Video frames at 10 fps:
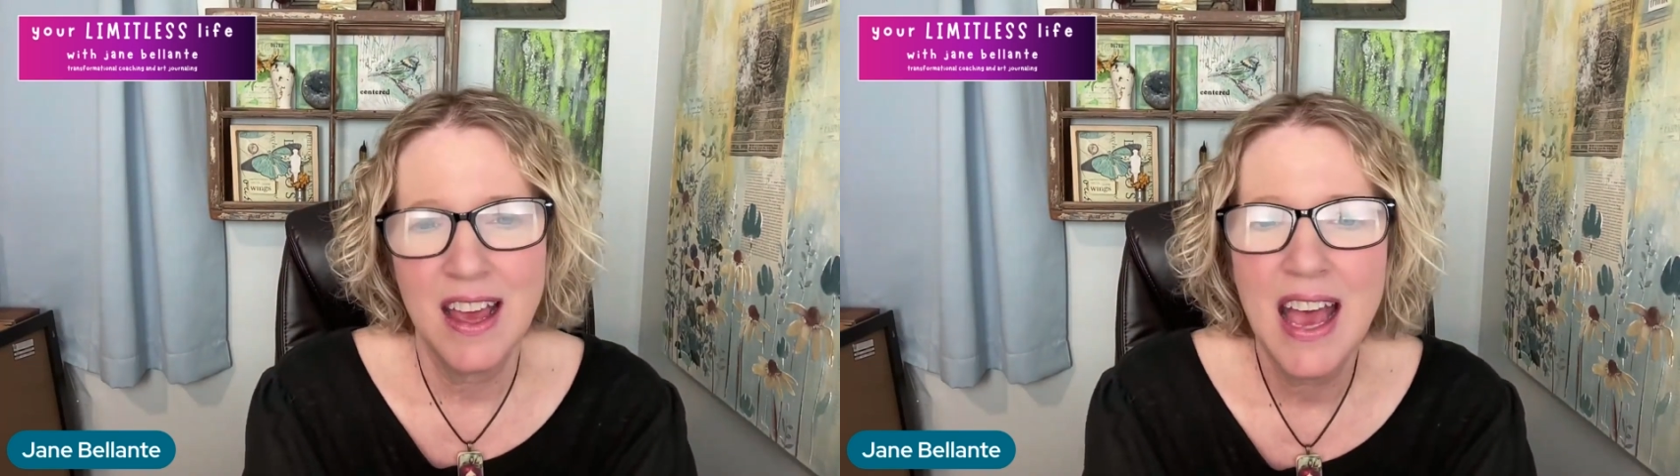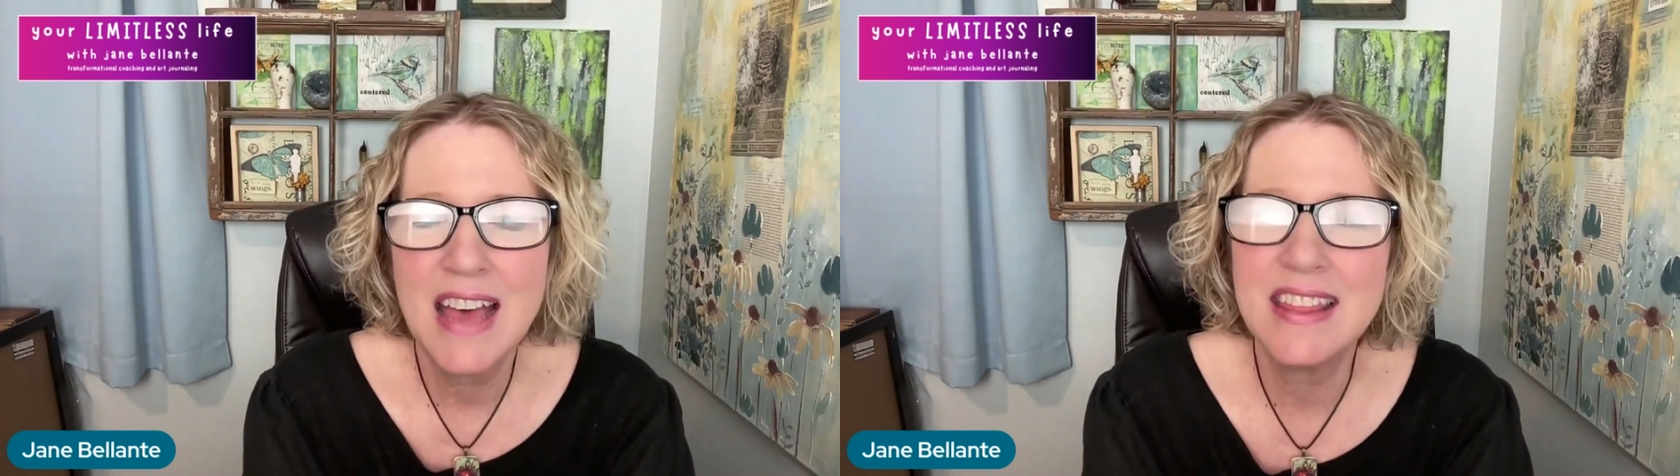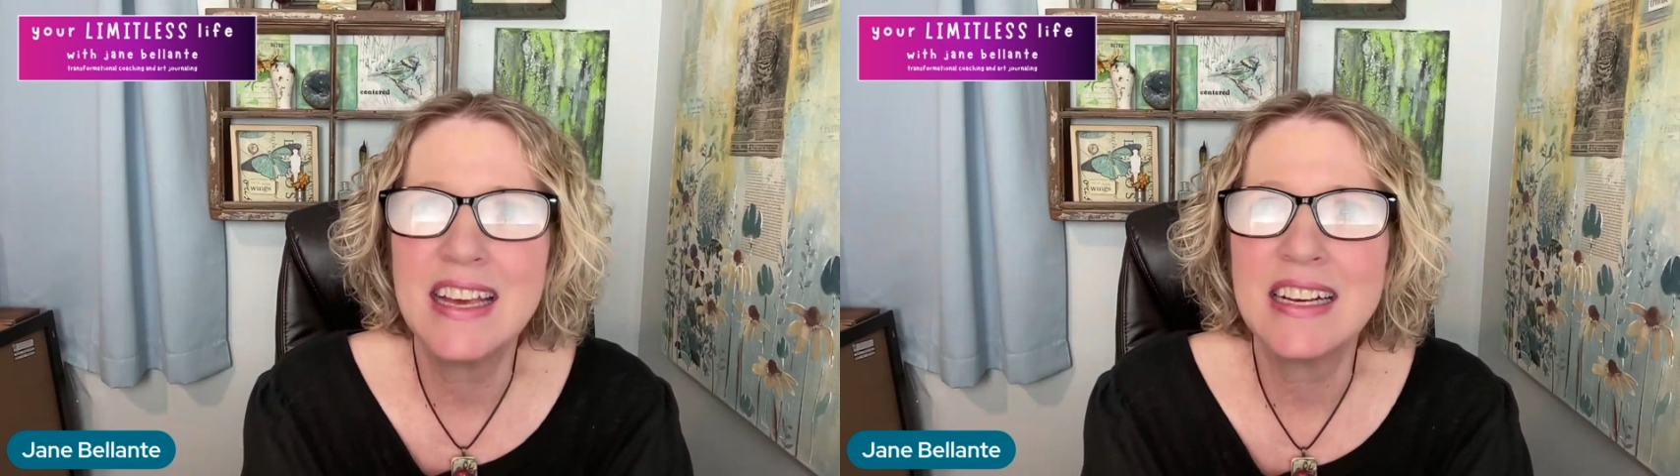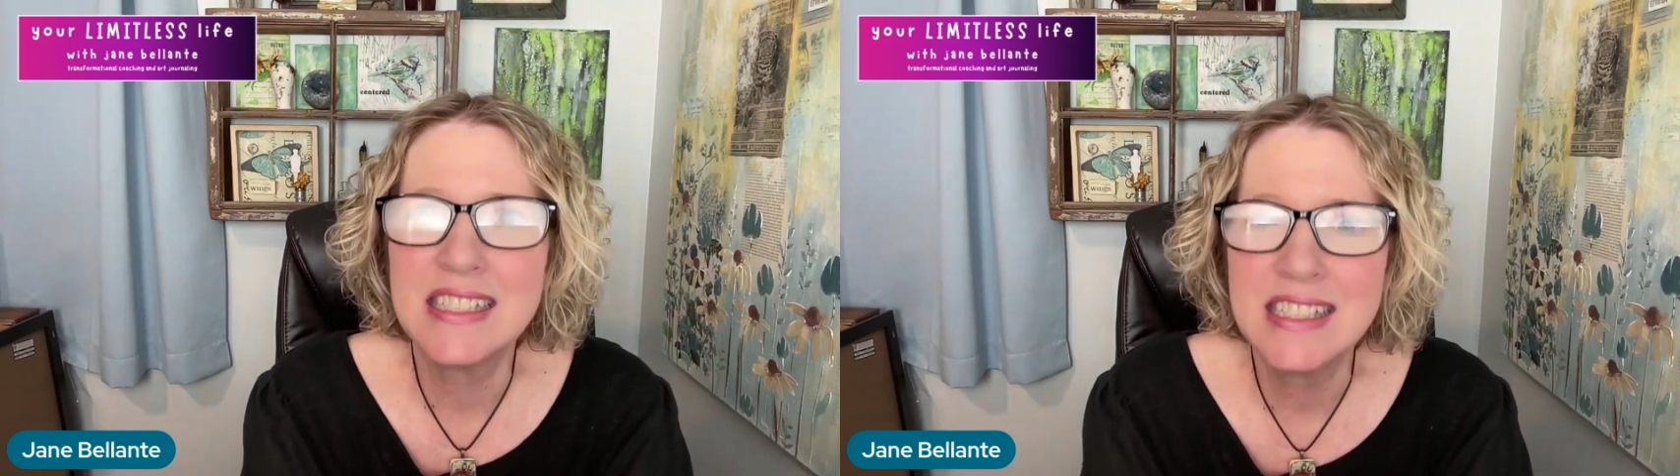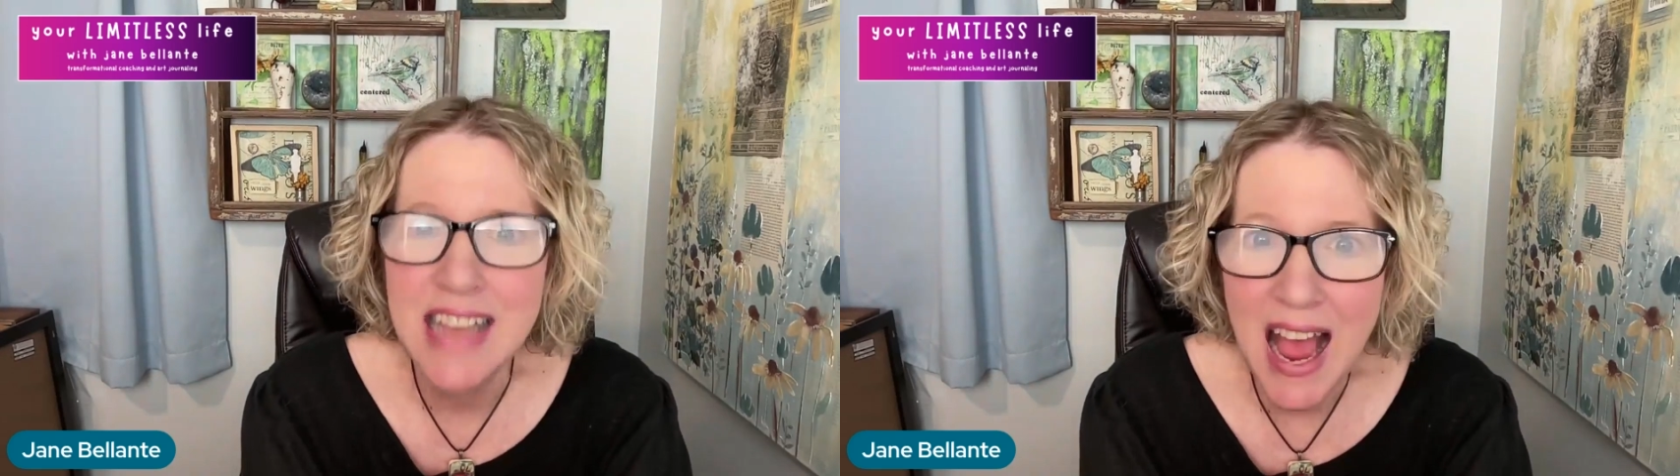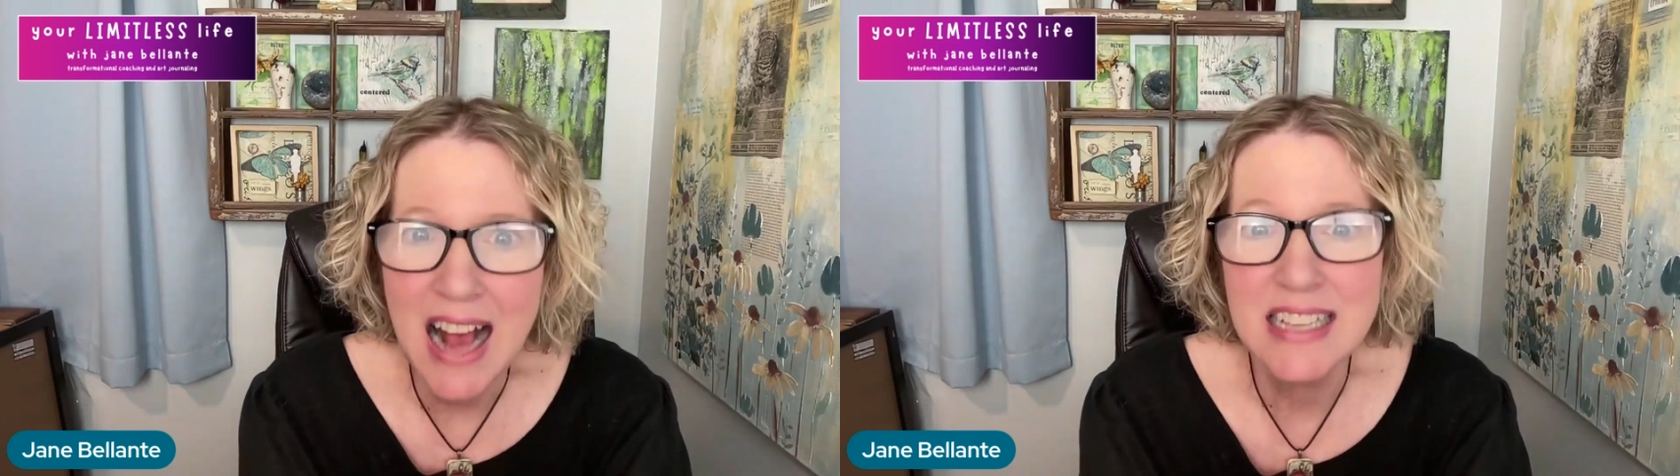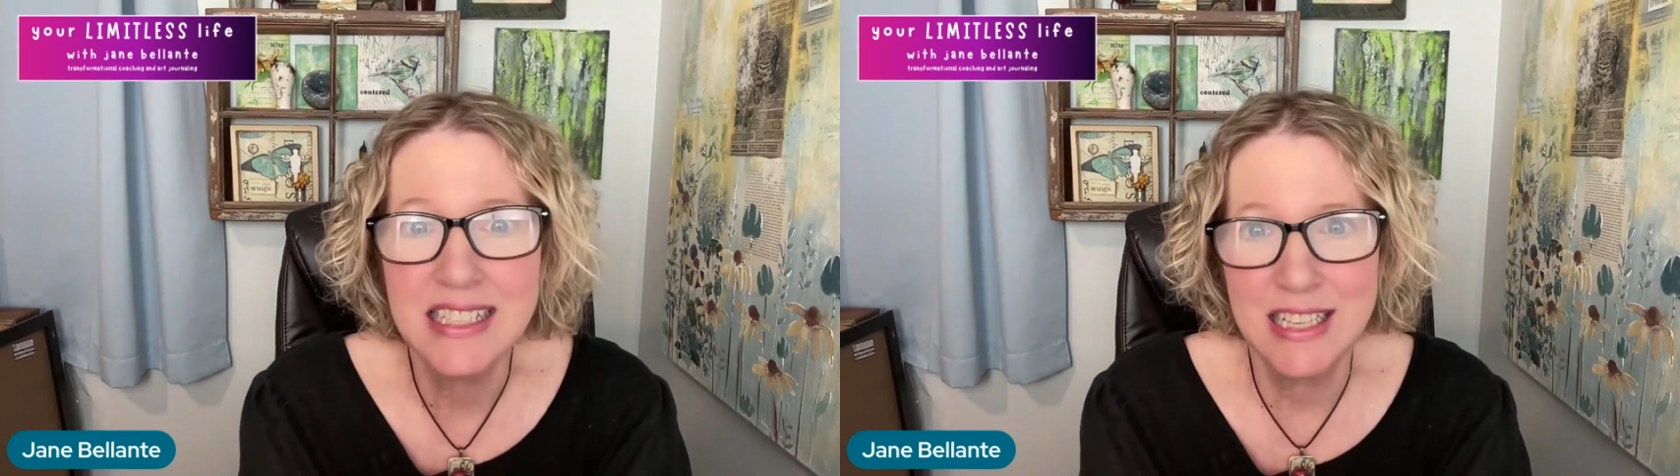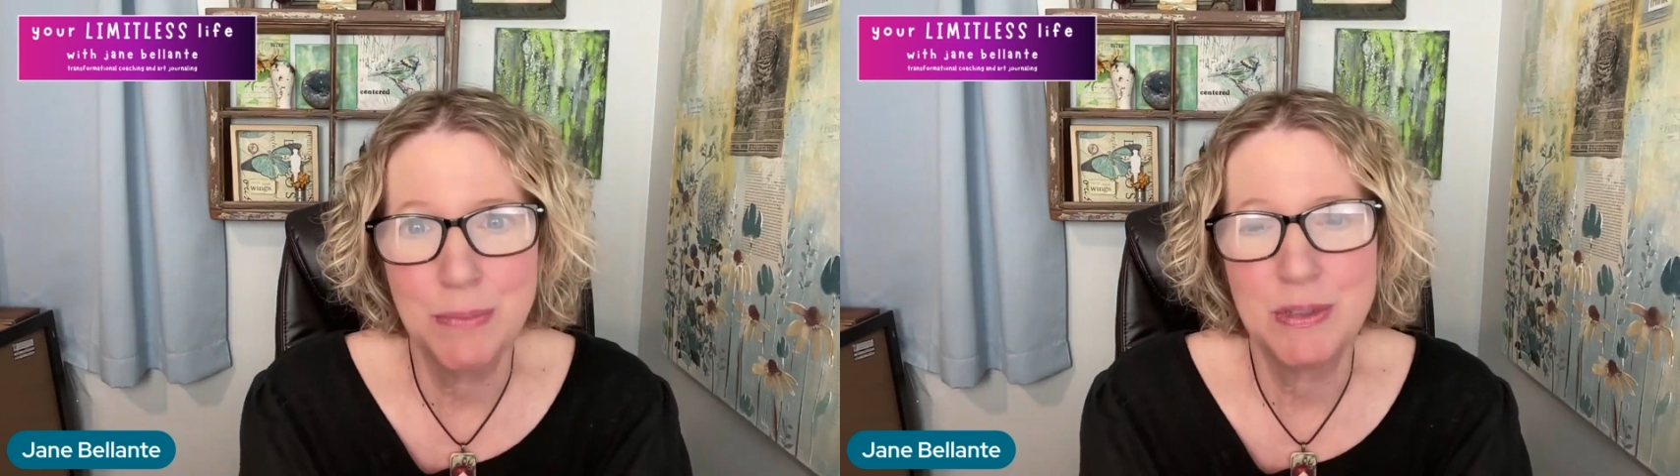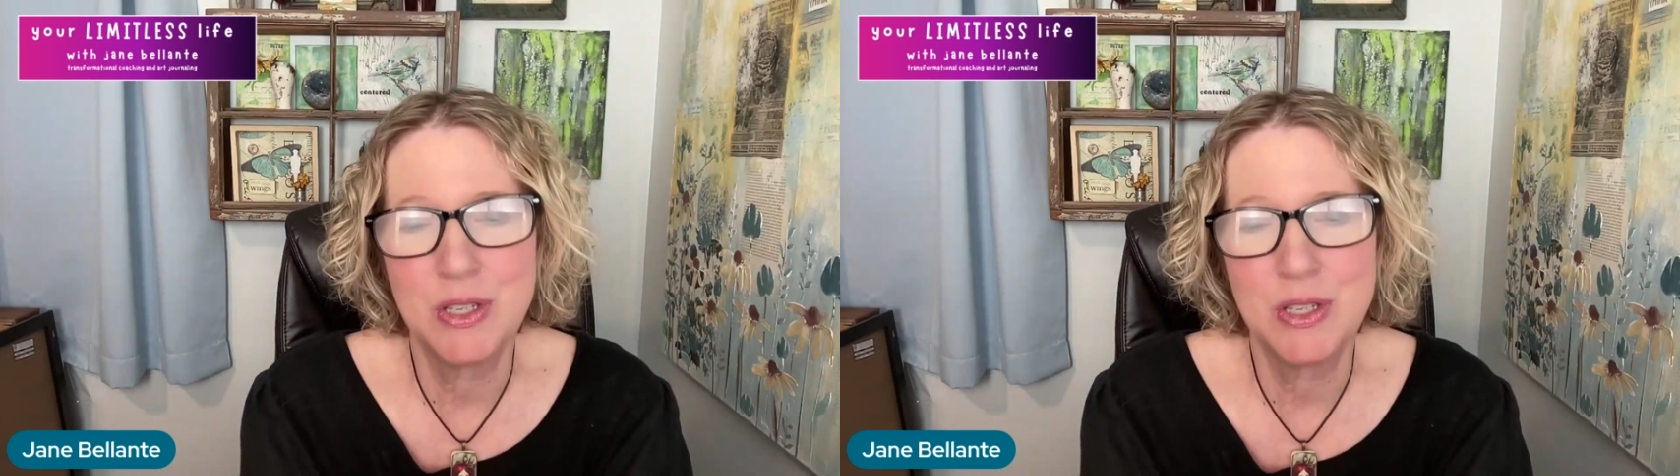and the exact steps